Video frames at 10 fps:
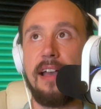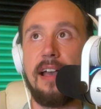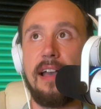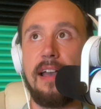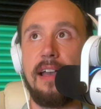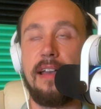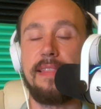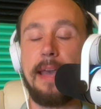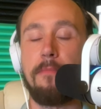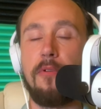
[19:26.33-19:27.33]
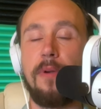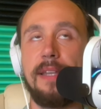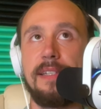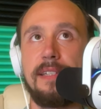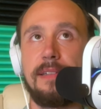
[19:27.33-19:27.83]
At that
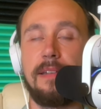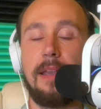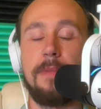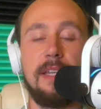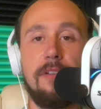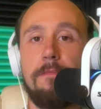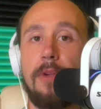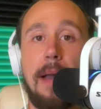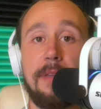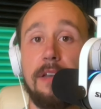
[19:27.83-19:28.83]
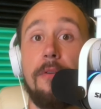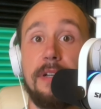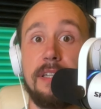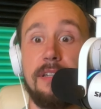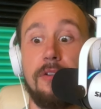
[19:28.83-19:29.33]
point, I mean, you probably know
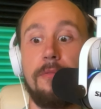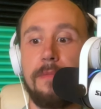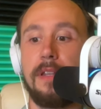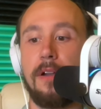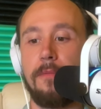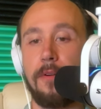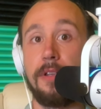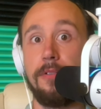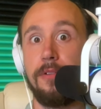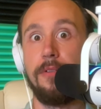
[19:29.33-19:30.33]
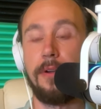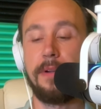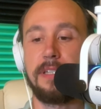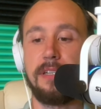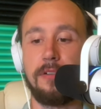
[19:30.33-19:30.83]
what to do, or you do know
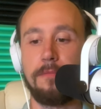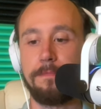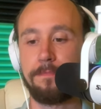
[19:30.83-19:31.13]
what to do.